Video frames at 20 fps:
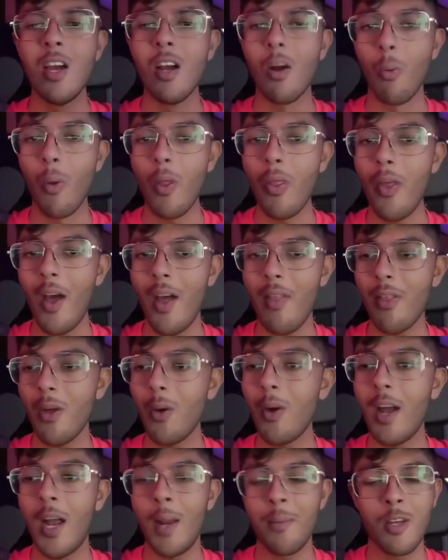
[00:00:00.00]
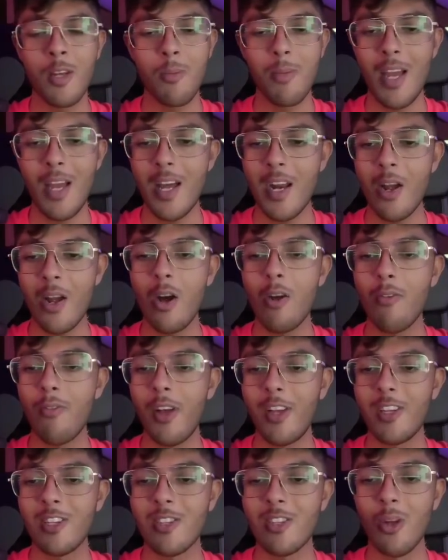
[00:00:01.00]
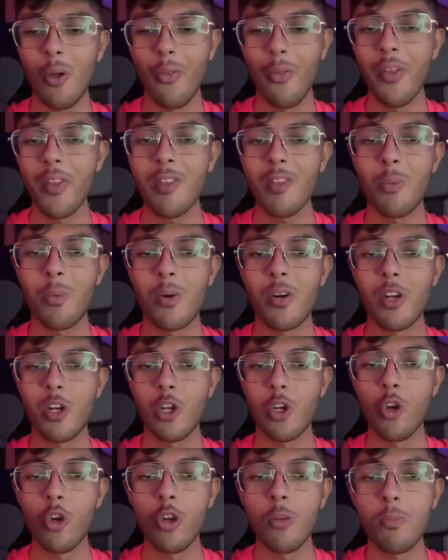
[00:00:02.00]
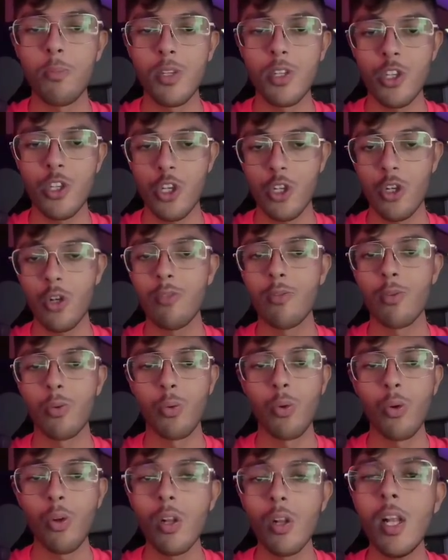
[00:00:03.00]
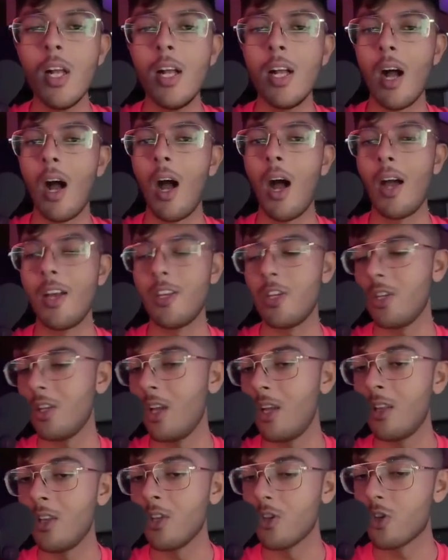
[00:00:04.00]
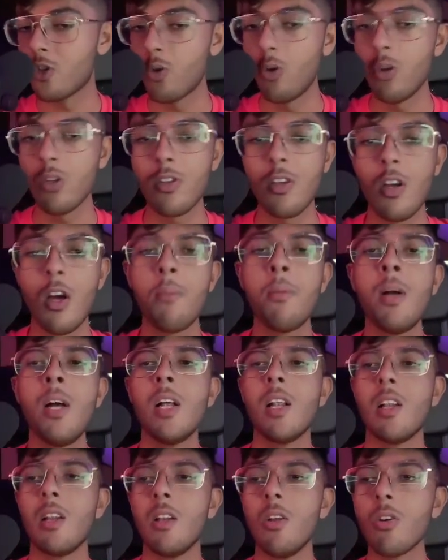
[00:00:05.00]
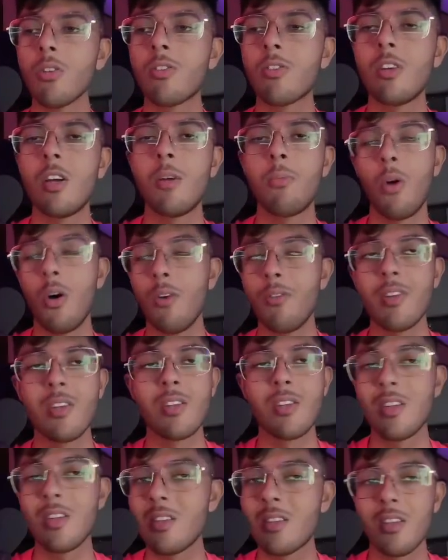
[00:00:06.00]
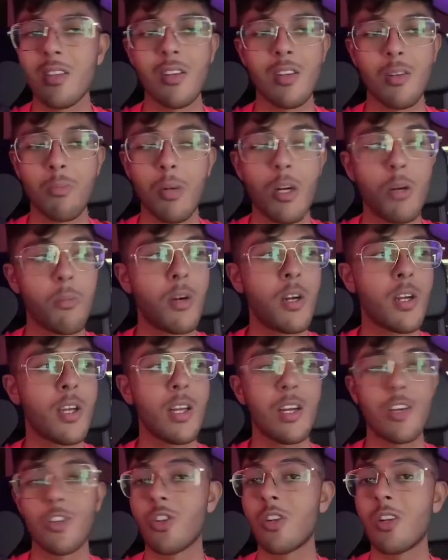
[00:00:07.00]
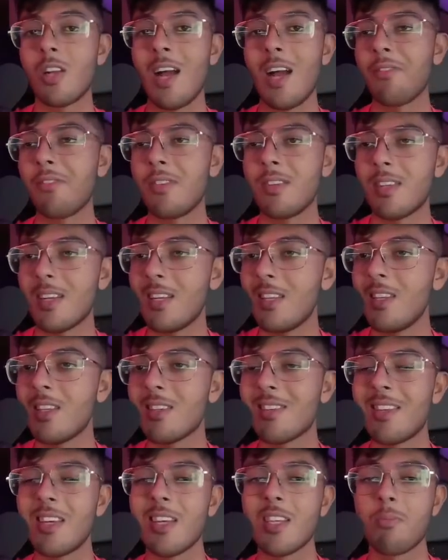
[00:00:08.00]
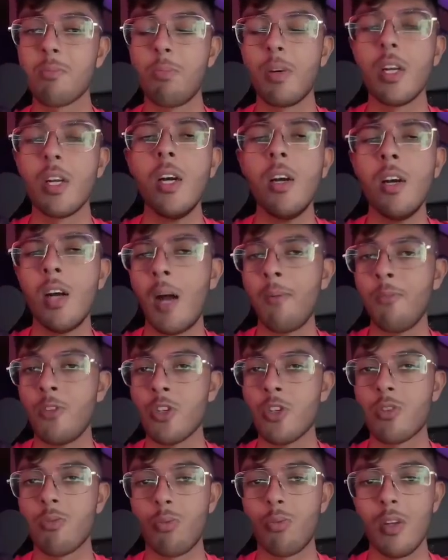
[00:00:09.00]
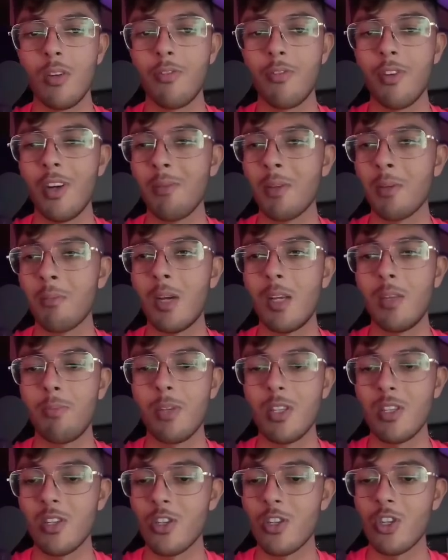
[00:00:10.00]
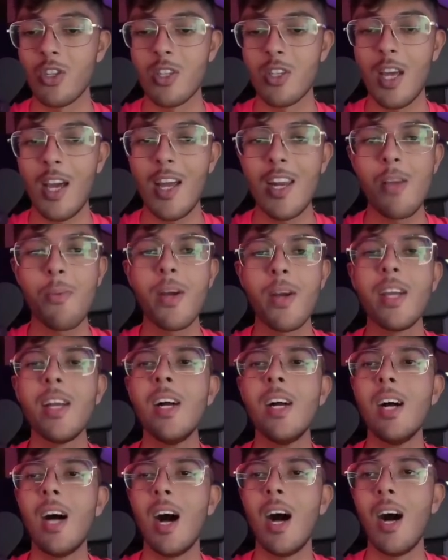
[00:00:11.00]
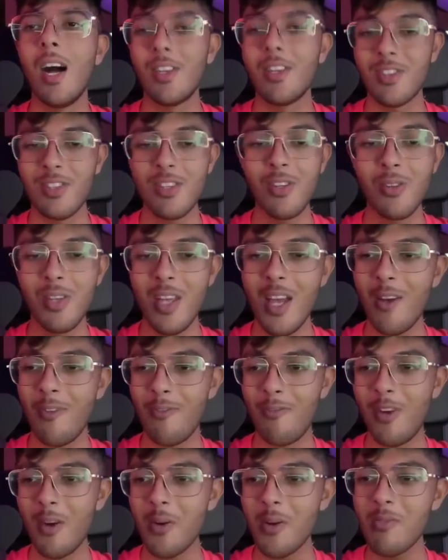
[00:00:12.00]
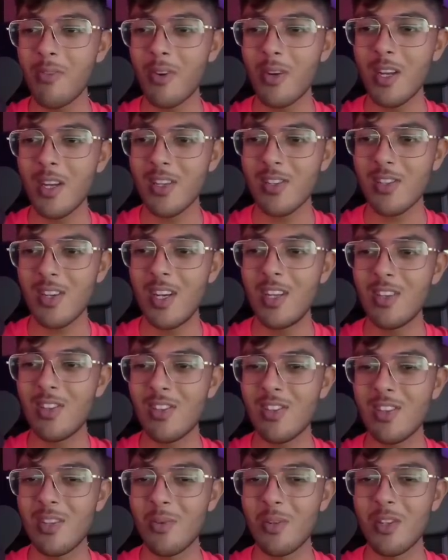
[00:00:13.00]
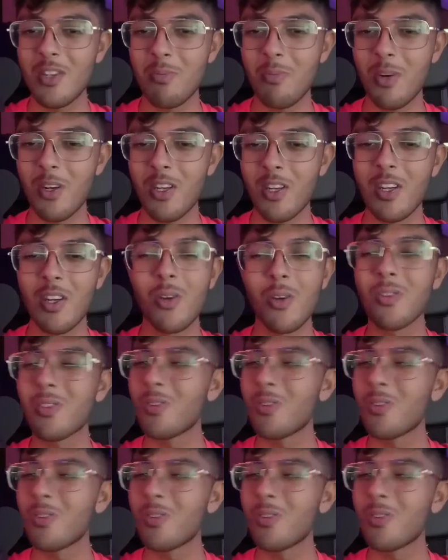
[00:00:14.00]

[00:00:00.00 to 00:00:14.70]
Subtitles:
With that though, I am going to be heading off. I still think that we're in a good position overall in the short term. Long term, obviously still in a bear market. I shouldn't have to say these things, but I'm just reaffirming my positions anyway. And still, very, very excited to see where this market goes.